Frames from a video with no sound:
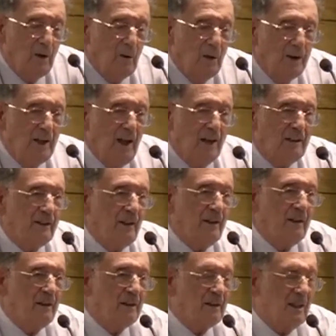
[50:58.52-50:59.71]
whether I
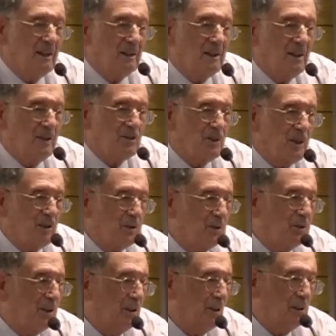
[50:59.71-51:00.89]
think that Israel
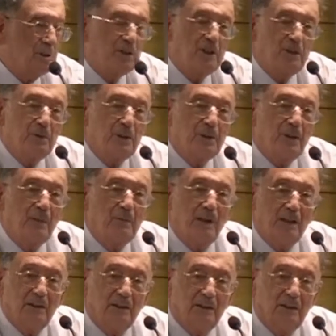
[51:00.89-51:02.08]
should negotiate with
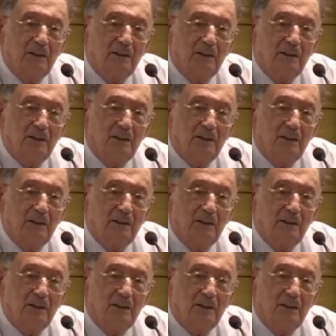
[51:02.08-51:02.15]
Hamas.